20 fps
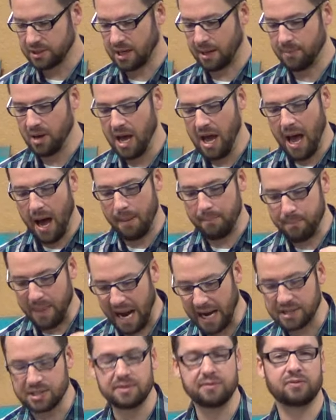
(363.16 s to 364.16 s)
time, a
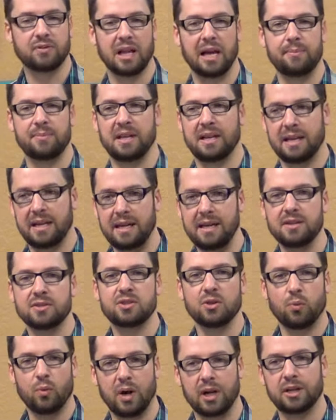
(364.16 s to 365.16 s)
massive claim that he
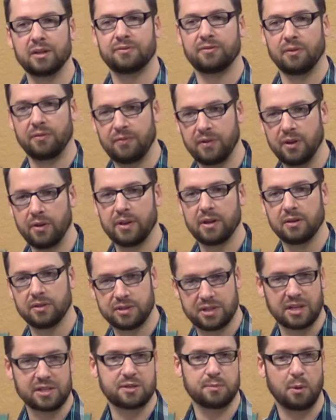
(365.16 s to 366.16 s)
is the one to fulfill the
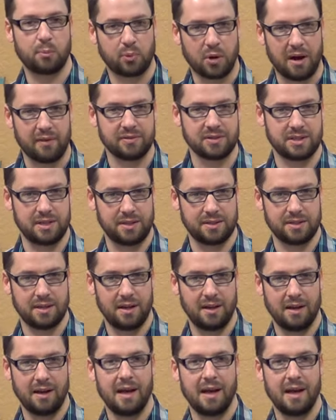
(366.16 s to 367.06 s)
Old Testament prophecies,